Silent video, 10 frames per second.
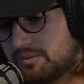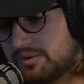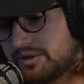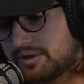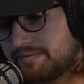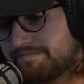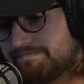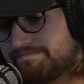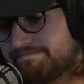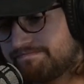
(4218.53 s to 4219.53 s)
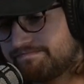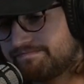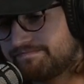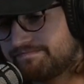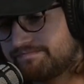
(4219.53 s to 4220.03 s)
but yeah.
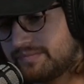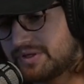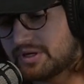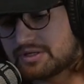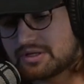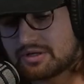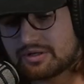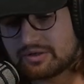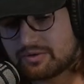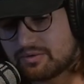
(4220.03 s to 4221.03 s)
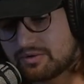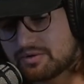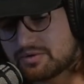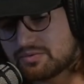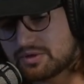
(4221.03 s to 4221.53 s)
You guys got anything going on
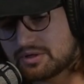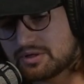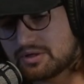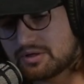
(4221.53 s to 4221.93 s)
this week?